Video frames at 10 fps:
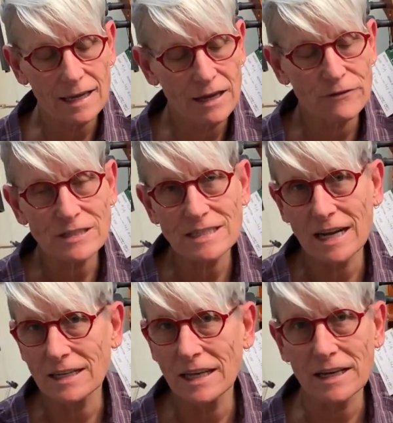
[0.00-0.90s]
if it's
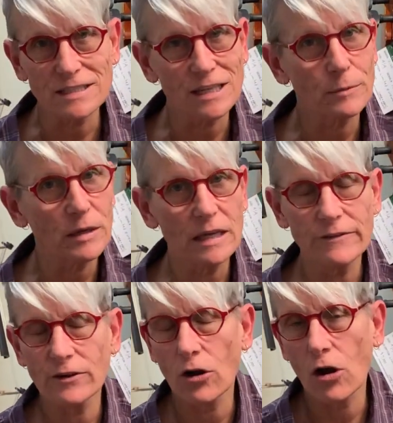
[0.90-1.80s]
technique, it's going to be
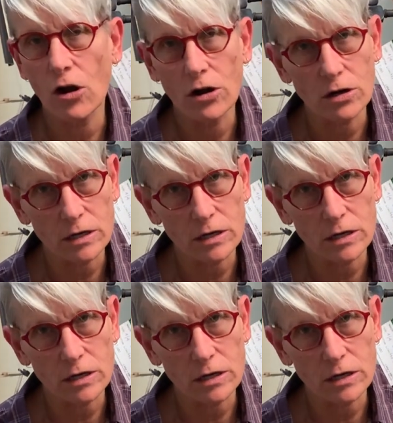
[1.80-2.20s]
even harder